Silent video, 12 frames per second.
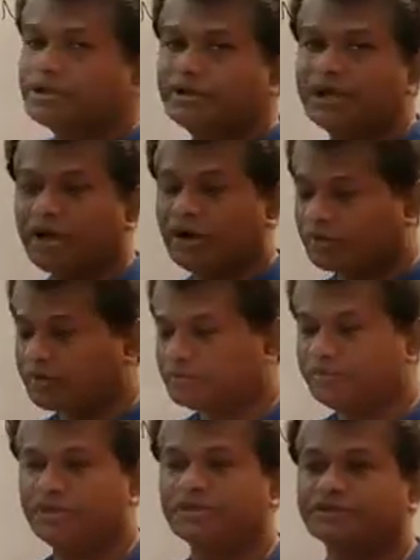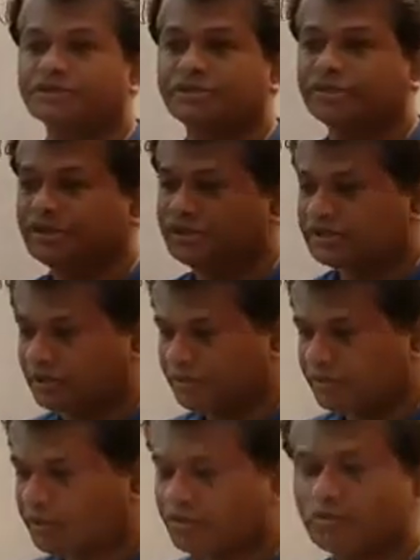outward means some of the
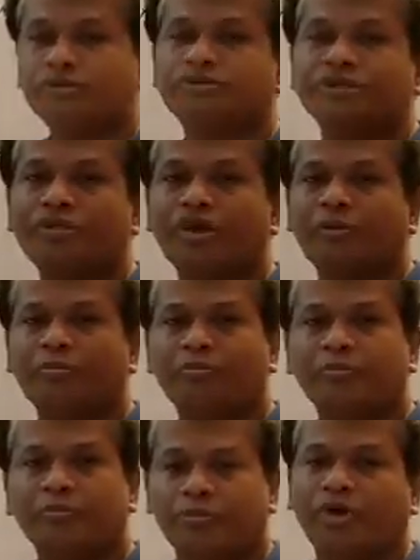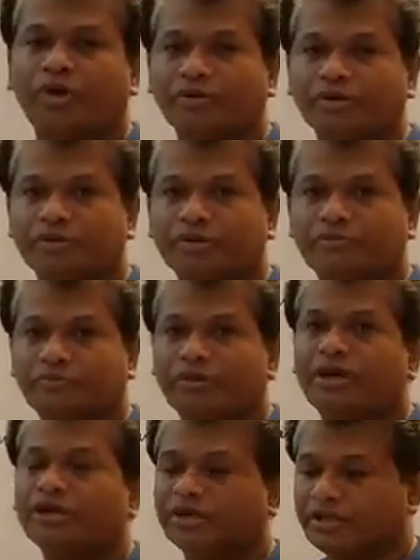goods you have bought, but
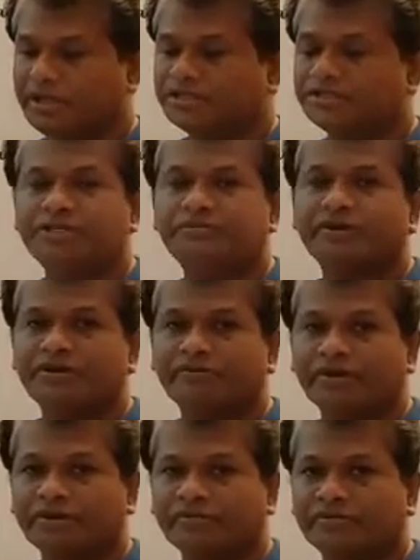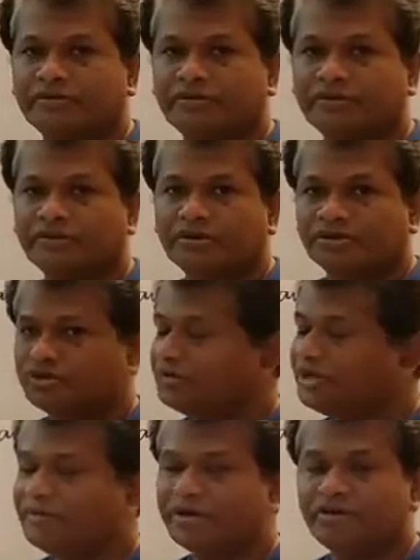it is defective enough, so you never
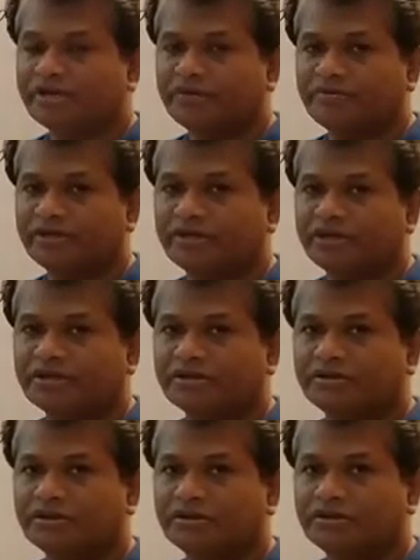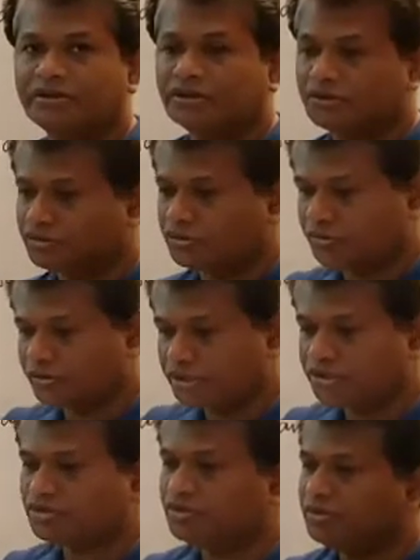take after that. So this is to
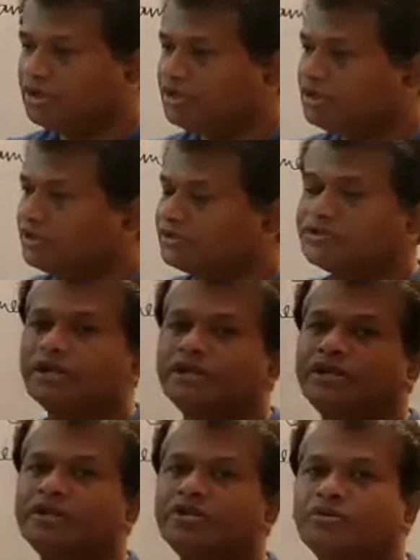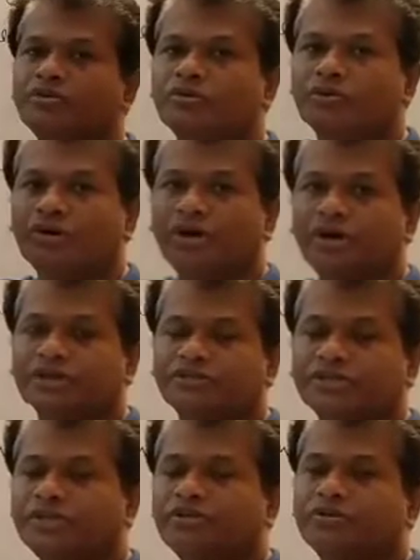be sent to
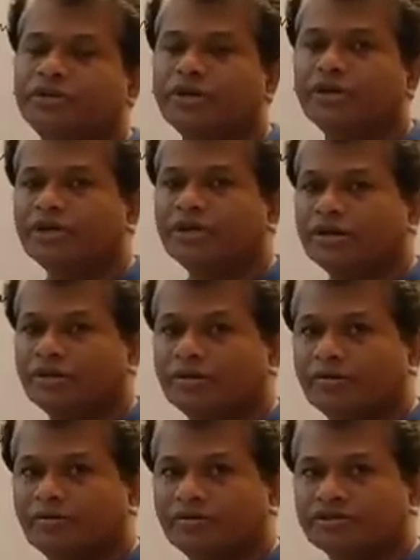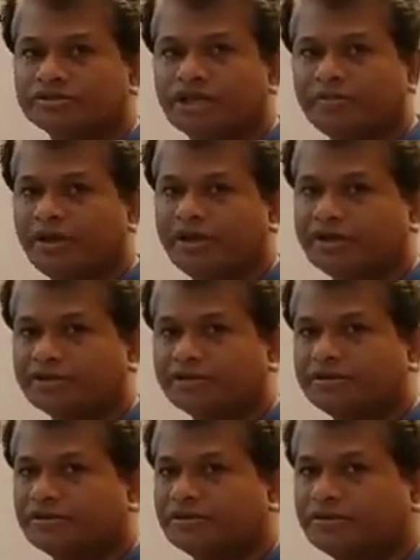the supplier.
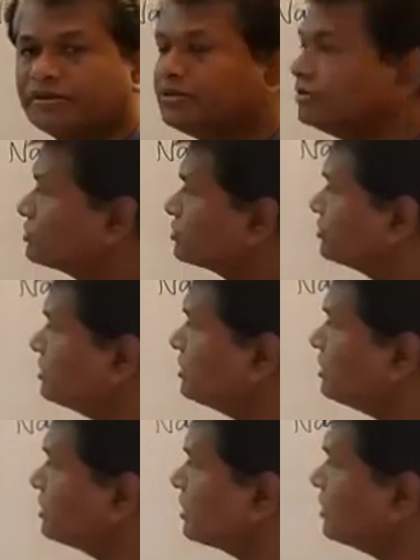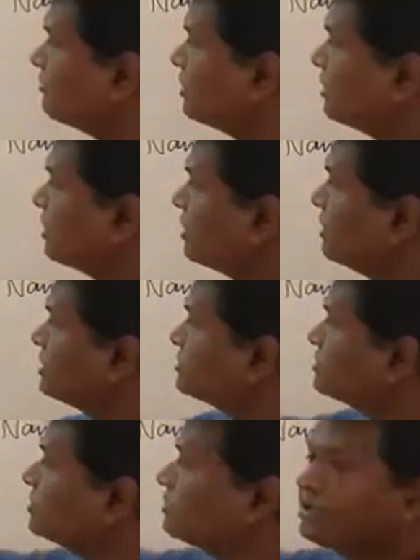So this time returns
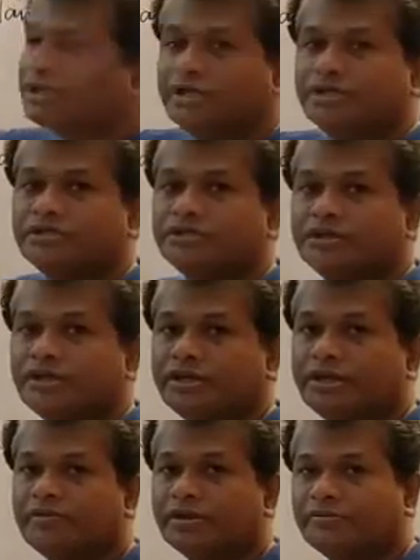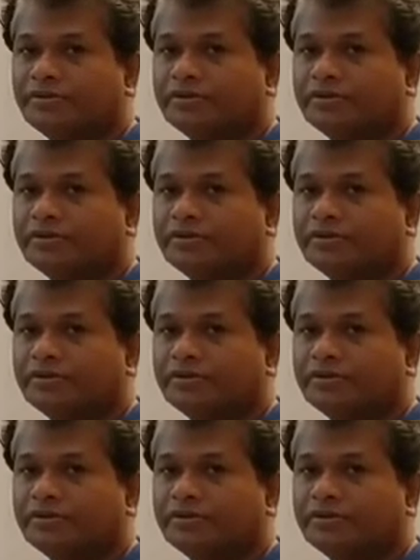inward is developed.